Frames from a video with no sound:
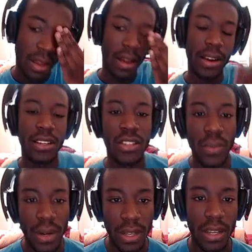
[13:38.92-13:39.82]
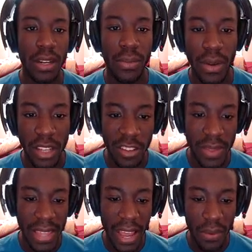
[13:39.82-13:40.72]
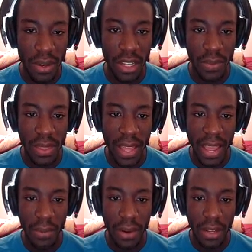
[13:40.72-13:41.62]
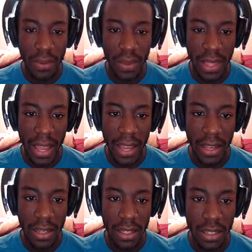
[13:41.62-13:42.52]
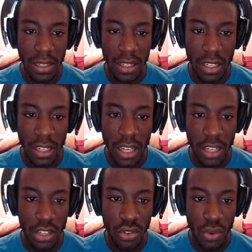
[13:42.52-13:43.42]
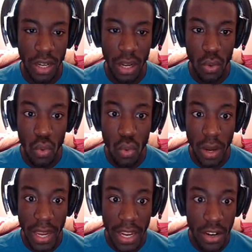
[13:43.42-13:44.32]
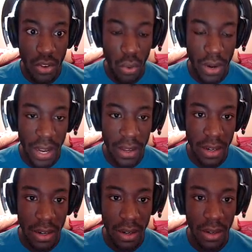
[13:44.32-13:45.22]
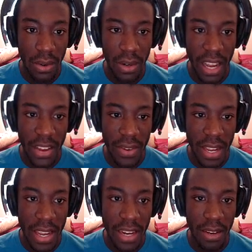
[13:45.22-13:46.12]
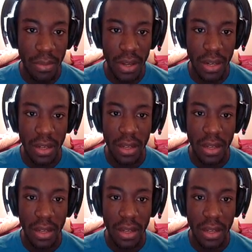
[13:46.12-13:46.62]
Alright, so we're good. We're good with that. We're good with that. We're good with that. Did get destroyed. Ooh, a hidden door down here? Or not even hidden, but...